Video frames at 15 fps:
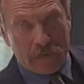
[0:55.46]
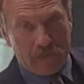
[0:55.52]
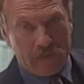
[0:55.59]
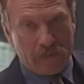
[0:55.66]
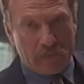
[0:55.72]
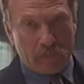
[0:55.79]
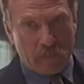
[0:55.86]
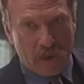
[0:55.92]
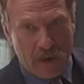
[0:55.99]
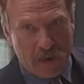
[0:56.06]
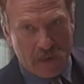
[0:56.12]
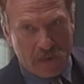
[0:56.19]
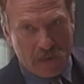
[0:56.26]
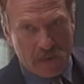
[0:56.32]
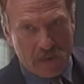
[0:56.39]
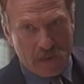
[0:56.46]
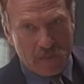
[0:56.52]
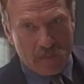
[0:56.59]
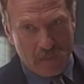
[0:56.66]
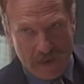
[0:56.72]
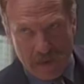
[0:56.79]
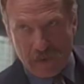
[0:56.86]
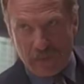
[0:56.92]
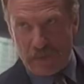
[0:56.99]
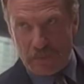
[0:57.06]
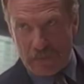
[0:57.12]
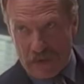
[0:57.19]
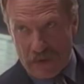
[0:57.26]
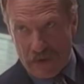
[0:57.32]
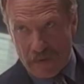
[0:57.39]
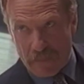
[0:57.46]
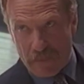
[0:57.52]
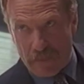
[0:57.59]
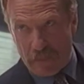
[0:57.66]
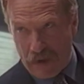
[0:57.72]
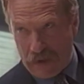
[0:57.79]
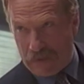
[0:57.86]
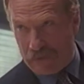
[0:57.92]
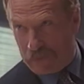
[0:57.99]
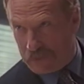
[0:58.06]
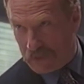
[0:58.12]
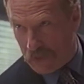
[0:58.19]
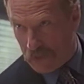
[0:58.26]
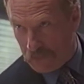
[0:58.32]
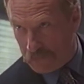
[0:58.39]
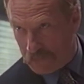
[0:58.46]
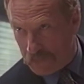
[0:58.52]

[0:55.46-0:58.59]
And then Brian mailed the bomb by himself.